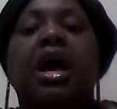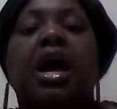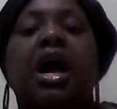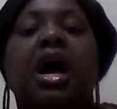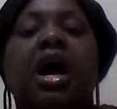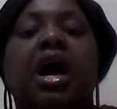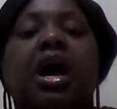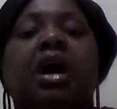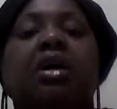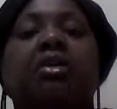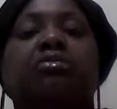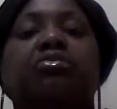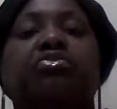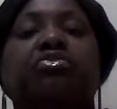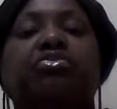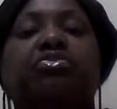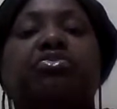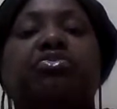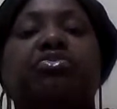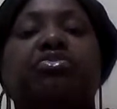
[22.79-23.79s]
uh,
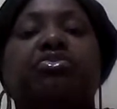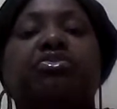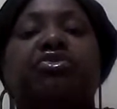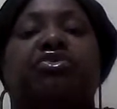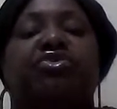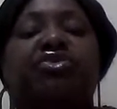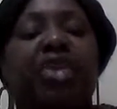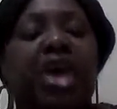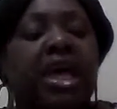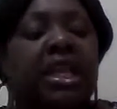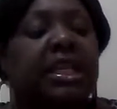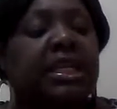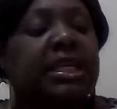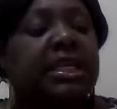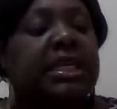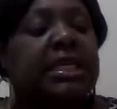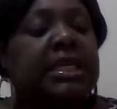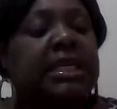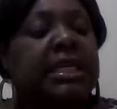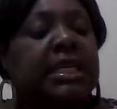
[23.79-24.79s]

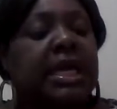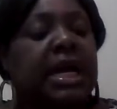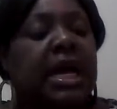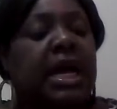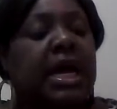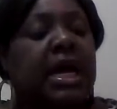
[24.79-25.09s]
felony